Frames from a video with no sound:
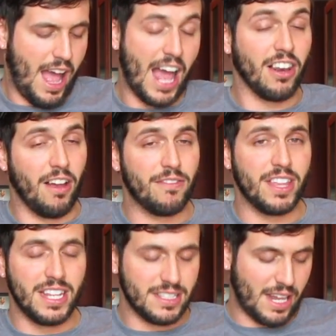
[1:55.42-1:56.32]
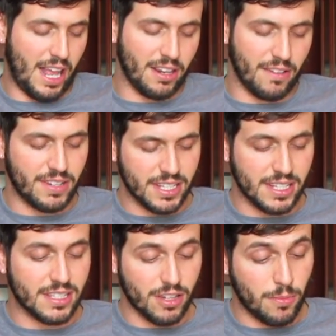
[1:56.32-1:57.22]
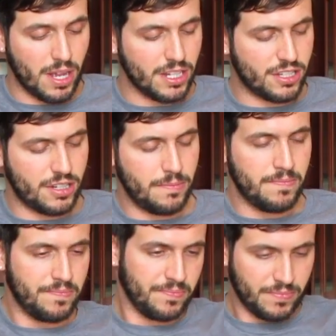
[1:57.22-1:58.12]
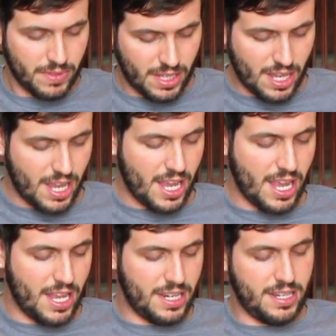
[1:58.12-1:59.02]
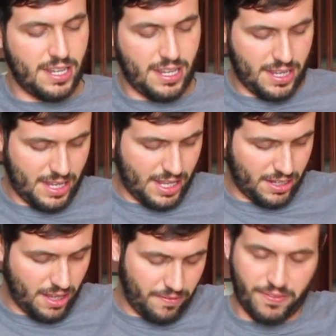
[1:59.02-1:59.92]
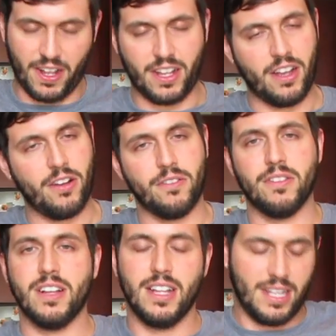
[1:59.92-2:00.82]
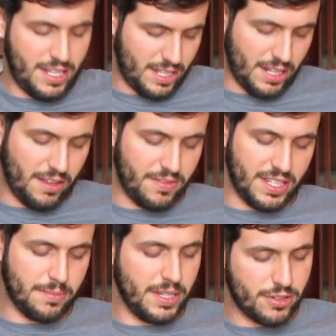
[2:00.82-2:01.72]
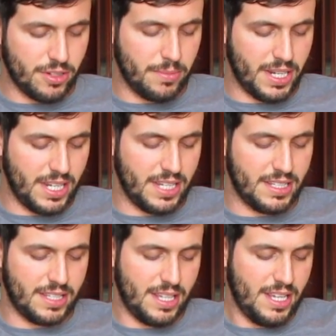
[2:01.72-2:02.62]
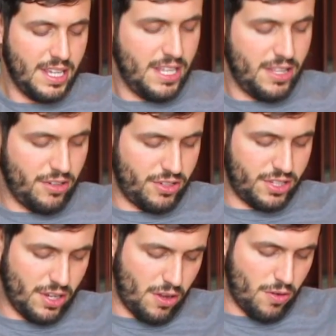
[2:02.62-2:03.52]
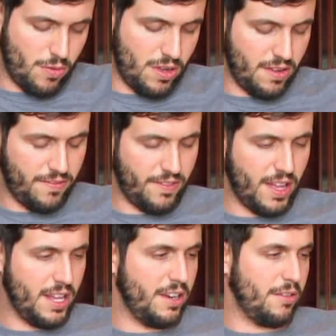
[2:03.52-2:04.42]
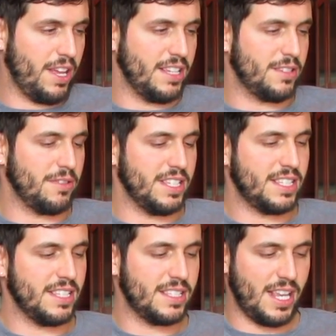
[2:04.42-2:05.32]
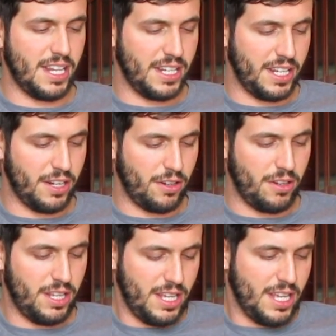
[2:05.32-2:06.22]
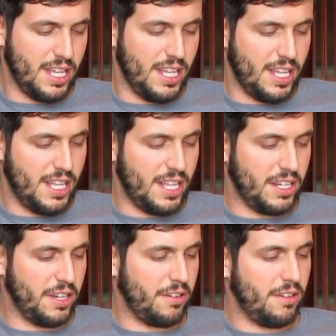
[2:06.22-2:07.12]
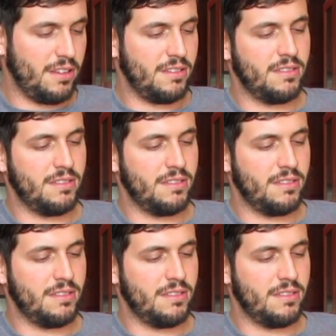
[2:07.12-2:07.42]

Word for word: I love these. I love Disney so much, and I love Funko. I love these mystery minis. They're so fun. Okay, so this is a little, a little